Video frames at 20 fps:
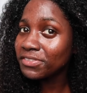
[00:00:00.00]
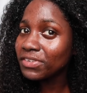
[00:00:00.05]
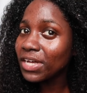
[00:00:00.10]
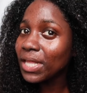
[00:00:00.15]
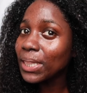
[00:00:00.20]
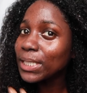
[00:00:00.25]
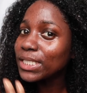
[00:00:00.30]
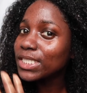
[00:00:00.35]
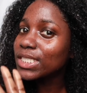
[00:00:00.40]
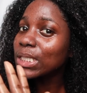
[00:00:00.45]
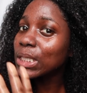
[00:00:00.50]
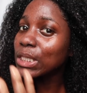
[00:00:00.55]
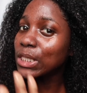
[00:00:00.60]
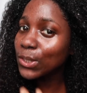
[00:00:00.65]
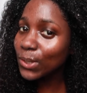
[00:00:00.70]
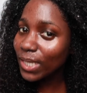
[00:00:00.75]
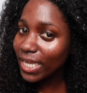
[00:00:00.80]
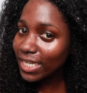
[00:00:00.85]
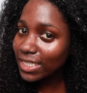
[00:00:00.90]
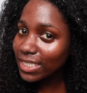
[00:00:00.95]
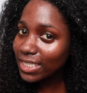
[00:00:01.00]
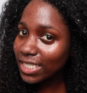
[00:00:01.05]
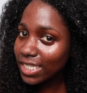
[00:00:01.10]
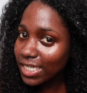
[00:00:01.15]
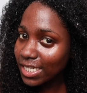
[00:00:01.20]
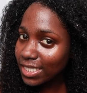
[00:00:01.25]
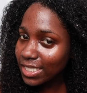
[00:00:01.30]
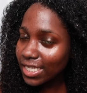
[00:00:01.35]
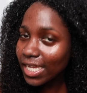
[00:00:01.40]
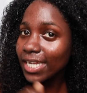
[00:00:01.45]
of all, let's look at
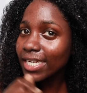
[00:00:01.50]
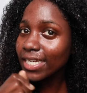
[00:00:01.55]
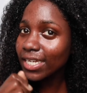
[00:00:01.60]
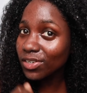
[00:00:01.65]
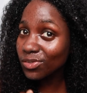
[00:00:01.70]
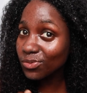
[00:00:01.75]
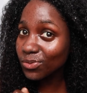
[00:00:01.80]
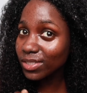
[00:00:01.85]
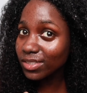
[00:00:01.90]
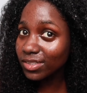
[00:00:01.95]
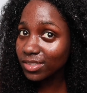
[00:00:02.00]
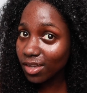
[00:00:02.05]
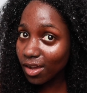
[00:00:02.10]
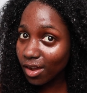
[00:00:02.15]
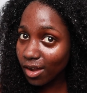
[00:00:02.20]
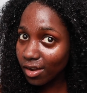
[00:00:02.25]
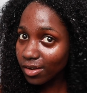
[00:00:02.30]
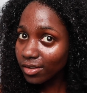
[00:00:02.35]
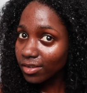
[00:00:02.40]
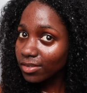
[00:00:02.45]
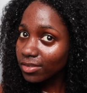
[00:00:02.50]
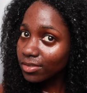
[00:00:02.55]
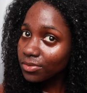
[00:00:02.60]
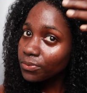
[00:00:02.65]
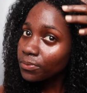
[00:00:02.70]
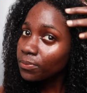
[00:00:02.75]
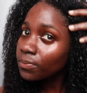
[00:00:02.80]
it and then we'll talk.